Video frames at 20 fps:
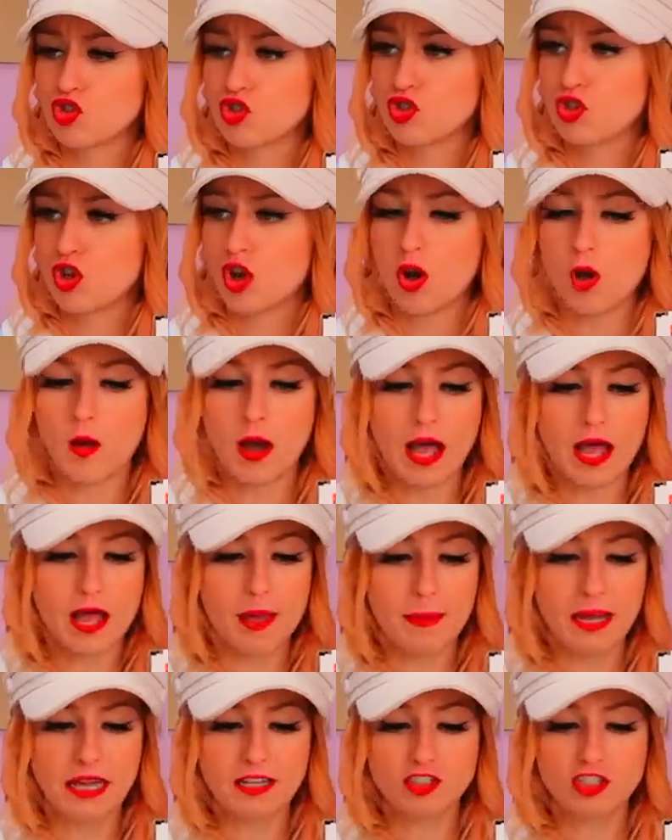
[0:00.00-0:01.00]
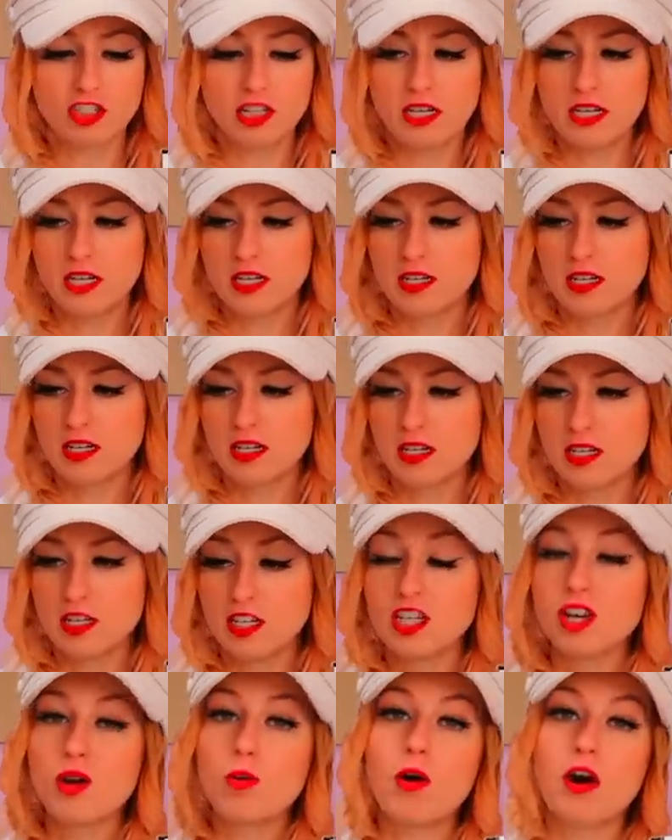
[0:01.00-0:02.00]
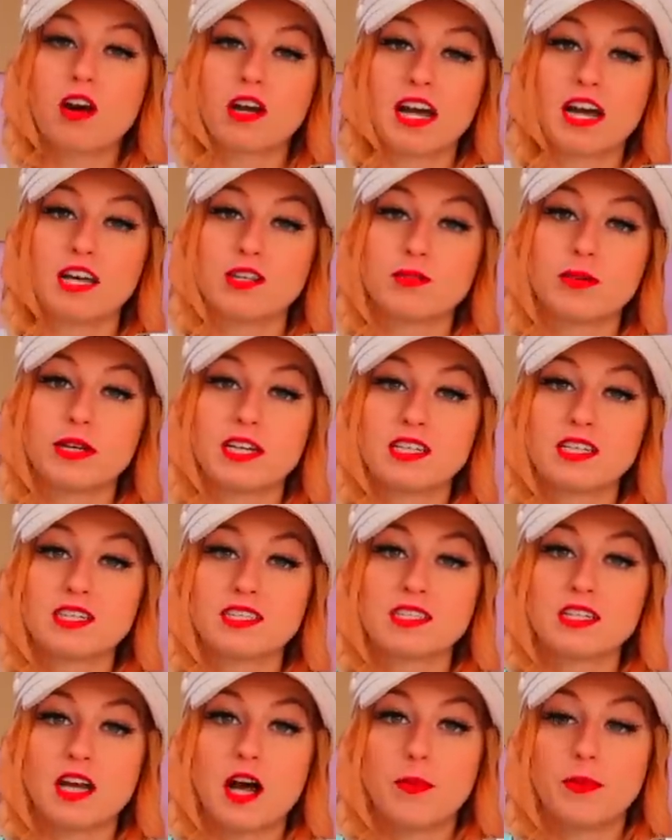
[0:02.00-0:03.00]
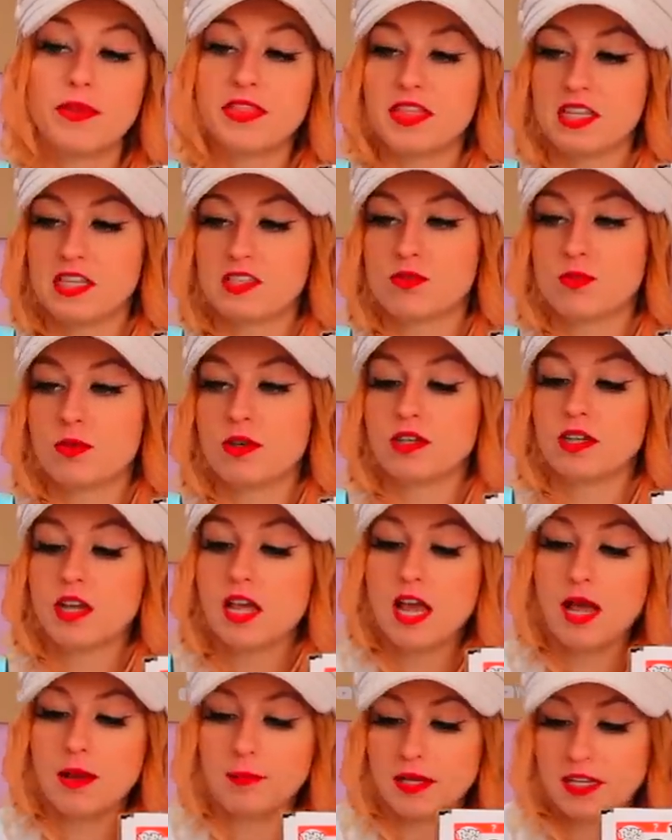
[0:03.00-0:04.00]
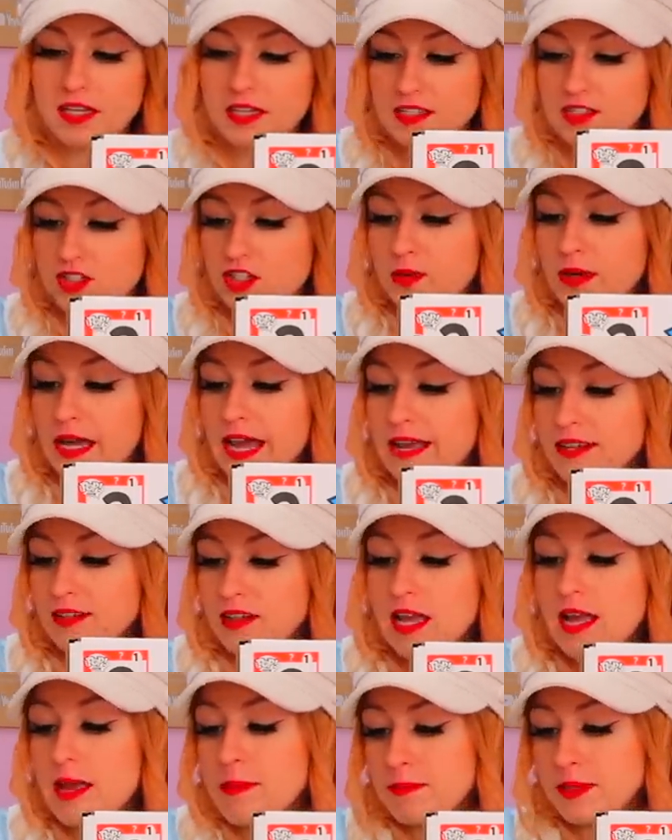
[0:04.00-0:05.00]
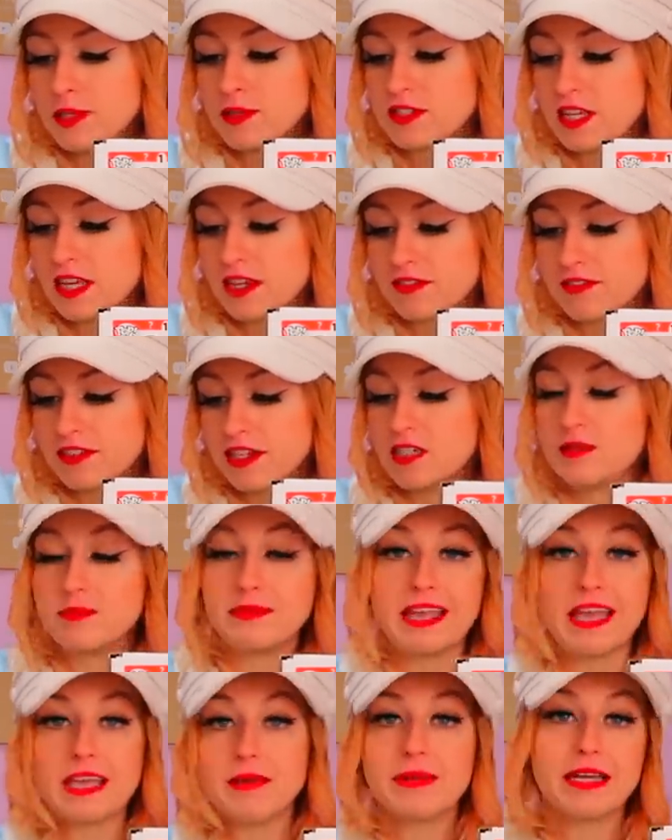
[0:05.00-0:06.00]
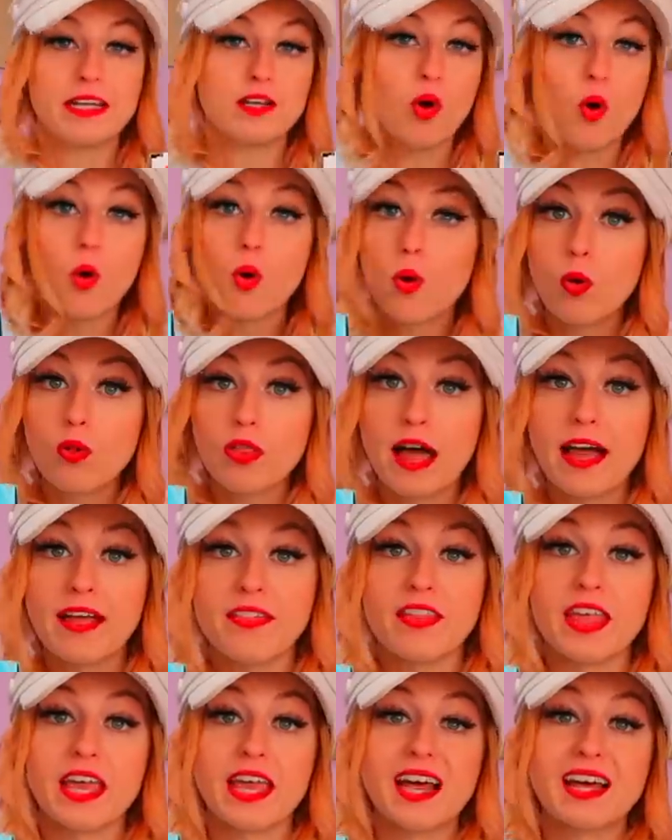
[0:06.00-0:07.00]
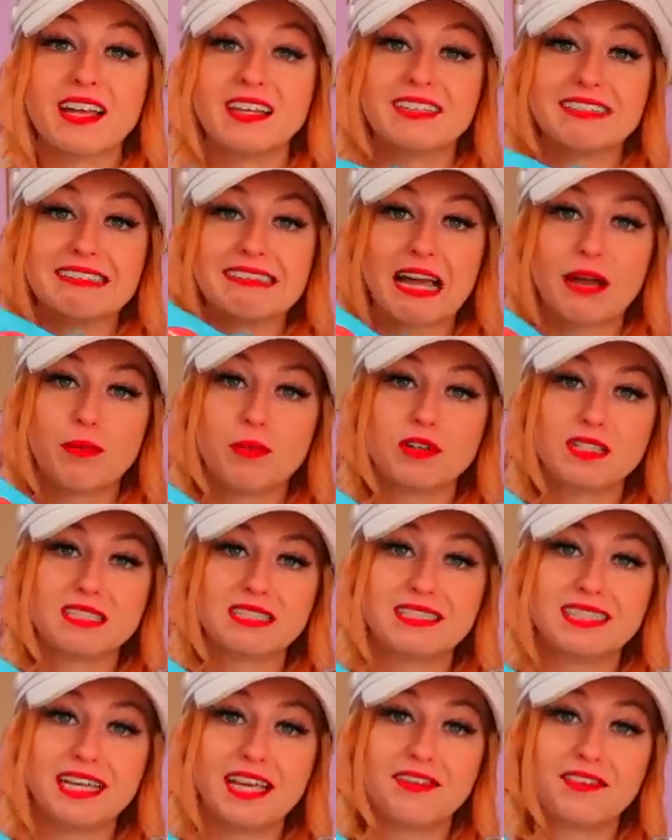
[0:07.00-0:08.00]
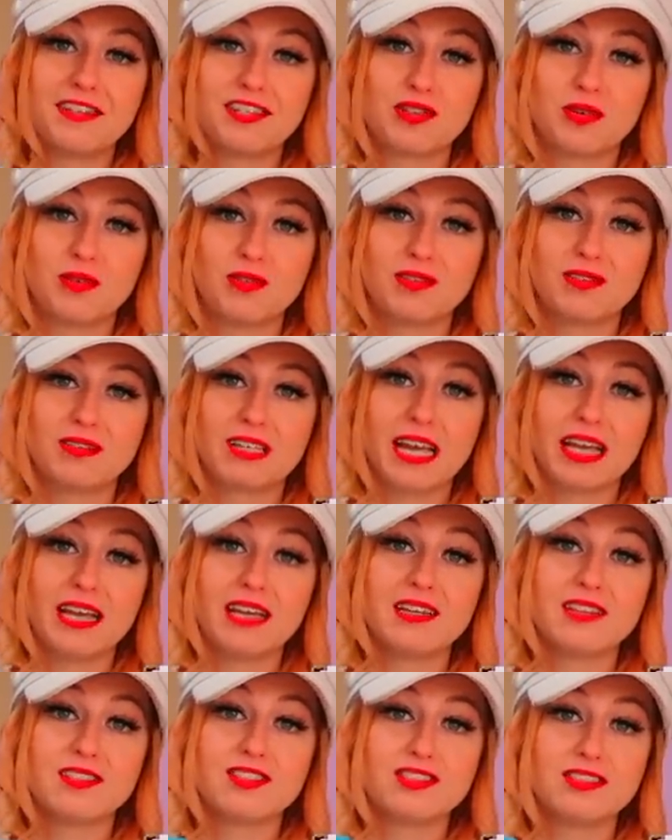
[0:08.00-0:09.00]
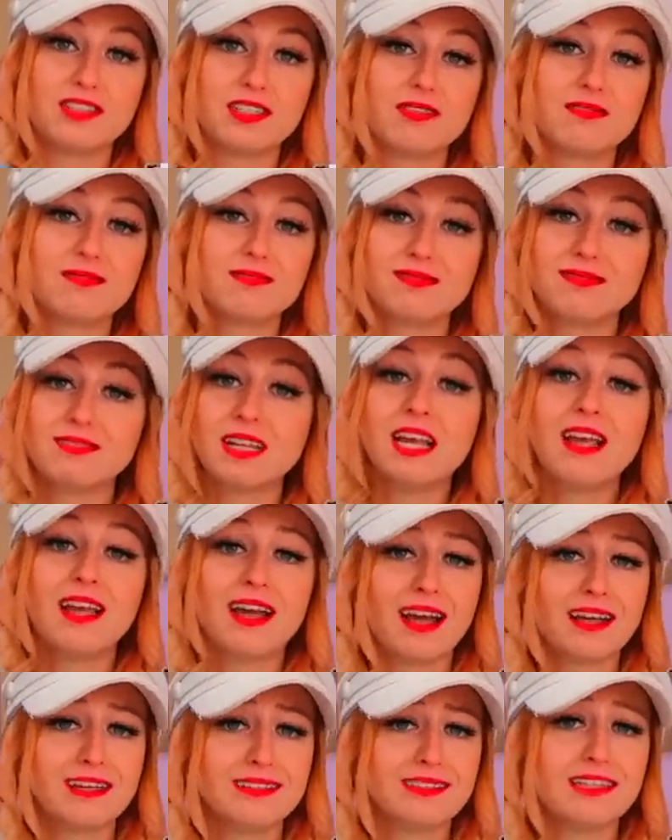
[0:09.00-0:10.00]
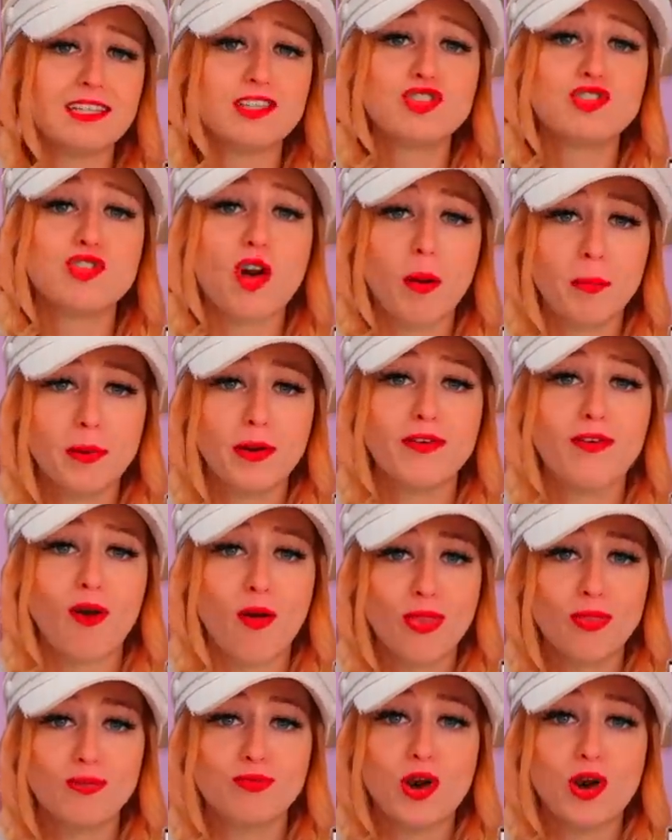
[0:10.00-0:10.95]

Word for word: So I am actually gonna, you know what guys, we're gonna start with this one because you get music, film, gaming, all that in there, and I wanna see if it's all okay because, you know, I did drop her on the